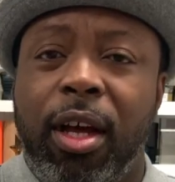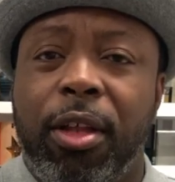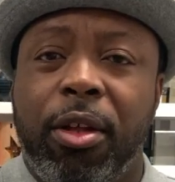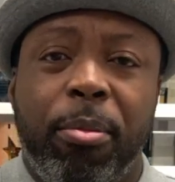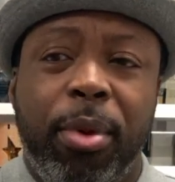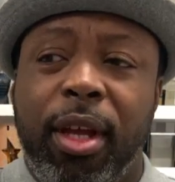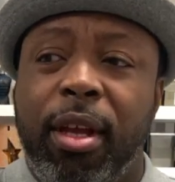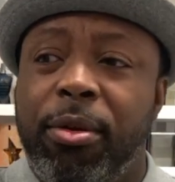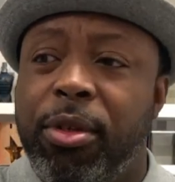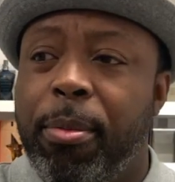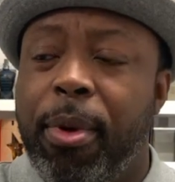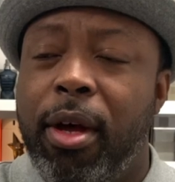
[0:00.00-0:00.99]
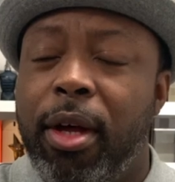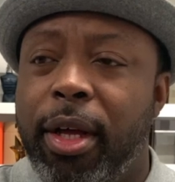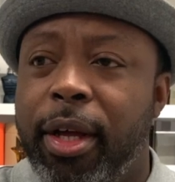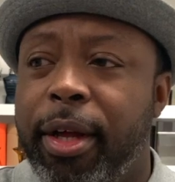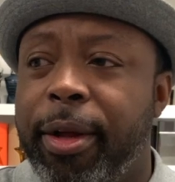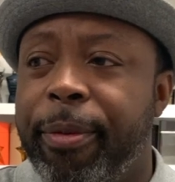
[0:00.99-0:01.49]
They're big in
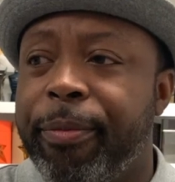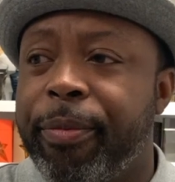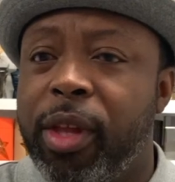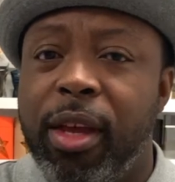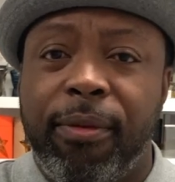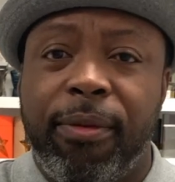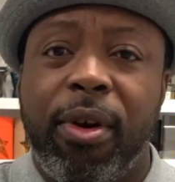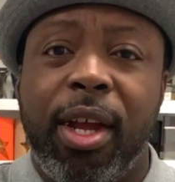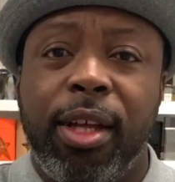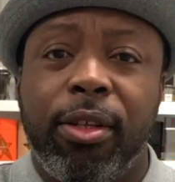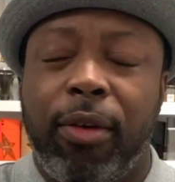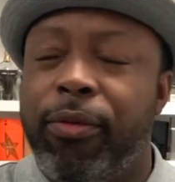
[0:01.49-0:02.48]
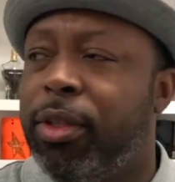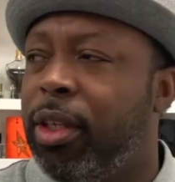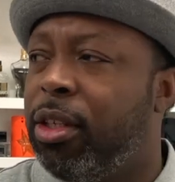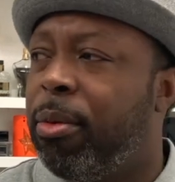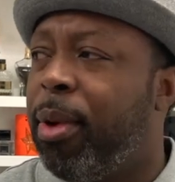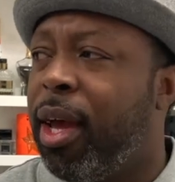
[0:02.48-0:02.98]
France. I
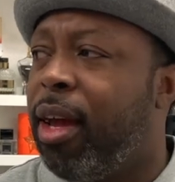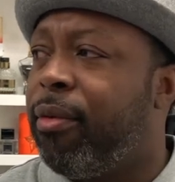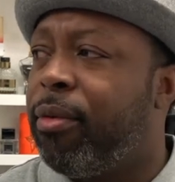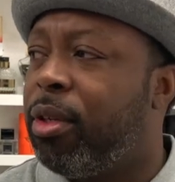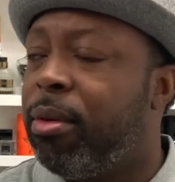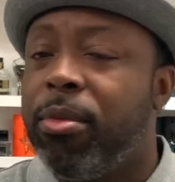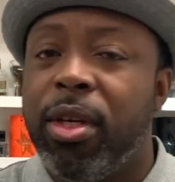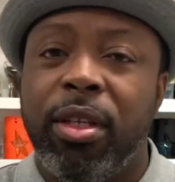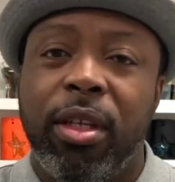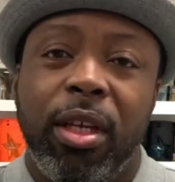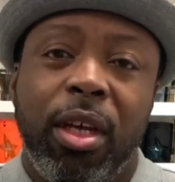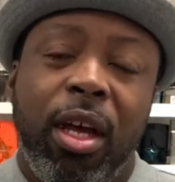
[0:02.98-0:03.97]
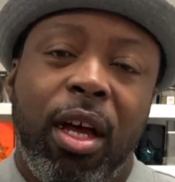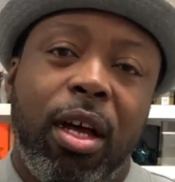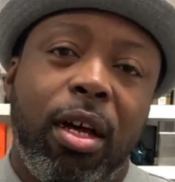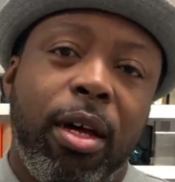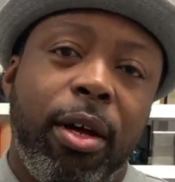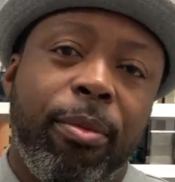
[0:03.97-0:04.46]
say Japan for some
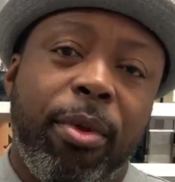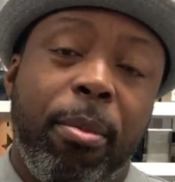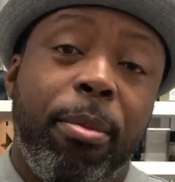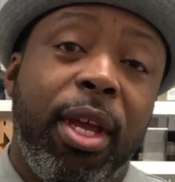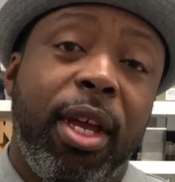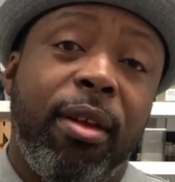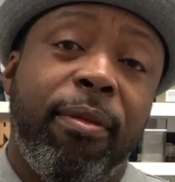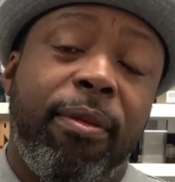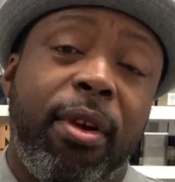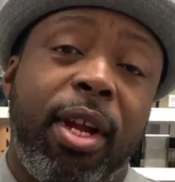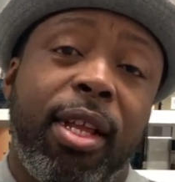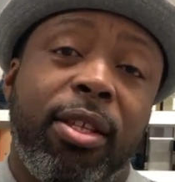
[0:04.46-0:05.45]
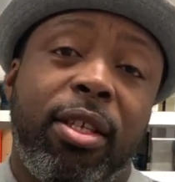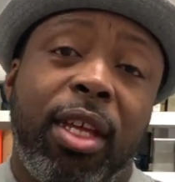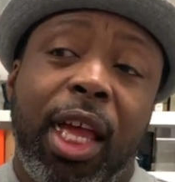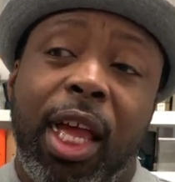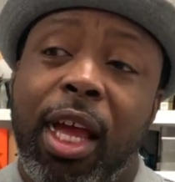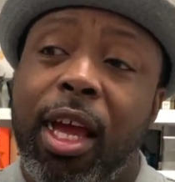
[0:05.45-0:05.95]
reason. They're big in France,
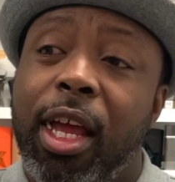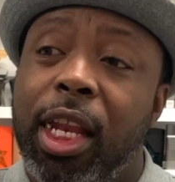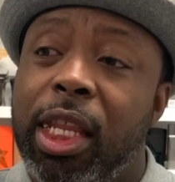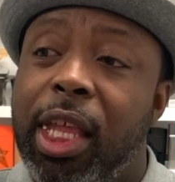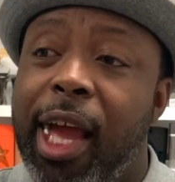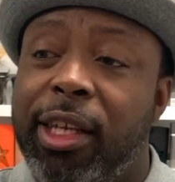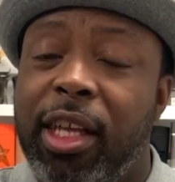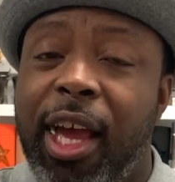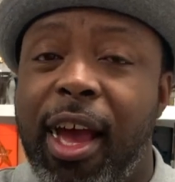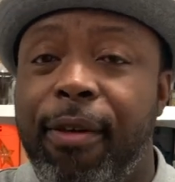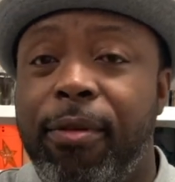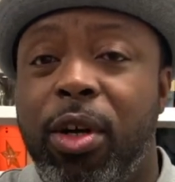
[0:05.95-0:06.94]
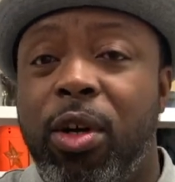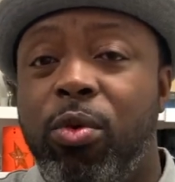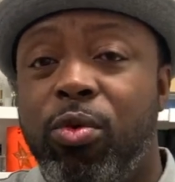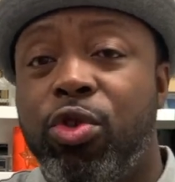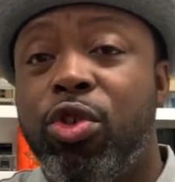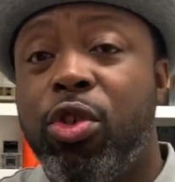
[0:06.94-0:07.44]
and they actually have their
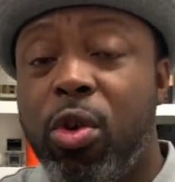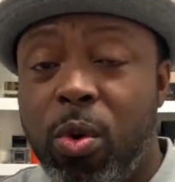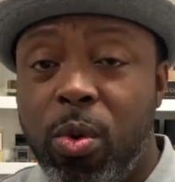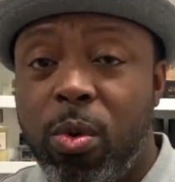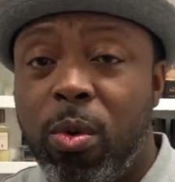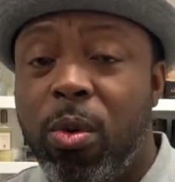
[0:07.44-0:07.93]
own school